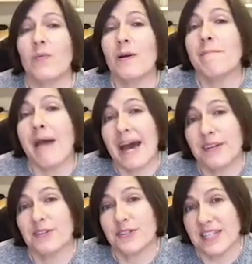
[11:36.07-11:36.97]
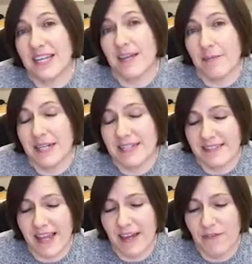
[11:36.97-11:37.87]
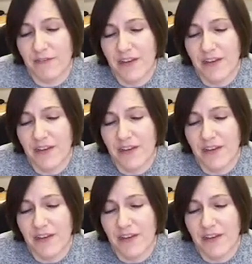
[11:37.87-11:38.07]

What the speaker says: what mattered to him in his life.